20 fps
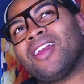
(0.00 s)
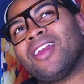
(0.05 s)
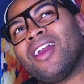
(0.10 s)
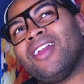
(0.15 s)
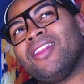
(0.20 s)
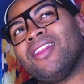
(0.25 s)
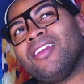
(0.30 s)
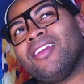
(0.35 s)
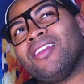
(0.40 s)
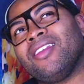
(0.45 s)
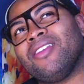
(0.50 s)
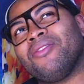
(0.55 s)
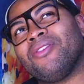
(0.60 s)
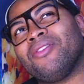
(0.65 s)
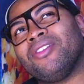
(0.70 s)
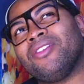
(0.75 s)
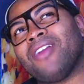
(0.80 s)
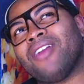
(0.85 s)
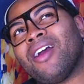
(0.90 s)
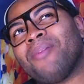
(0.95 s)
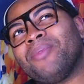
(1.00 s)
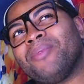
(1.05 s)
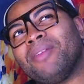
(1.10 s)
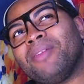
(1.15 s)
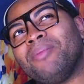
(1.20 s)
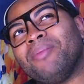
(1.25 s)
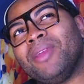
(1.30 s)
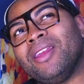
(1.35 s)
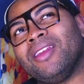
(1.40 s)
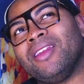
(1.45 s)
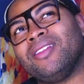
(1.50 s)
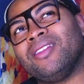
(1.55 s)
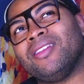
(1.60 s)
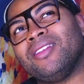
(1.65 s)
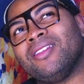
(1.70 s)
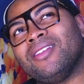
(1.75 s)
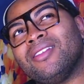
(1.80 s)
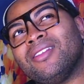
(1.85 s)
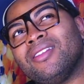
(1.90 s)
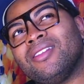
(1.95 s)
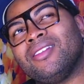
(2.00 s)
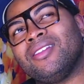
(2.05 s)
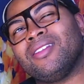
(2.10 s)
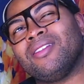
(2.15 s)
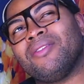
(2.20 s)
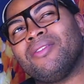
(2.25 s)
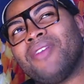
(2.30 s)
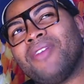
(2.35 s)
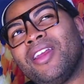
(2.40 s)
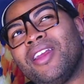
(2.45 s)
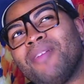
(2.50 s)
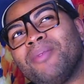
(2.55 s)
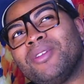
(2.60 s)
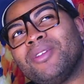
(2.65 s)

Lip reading: I thank you for adopting me into the family.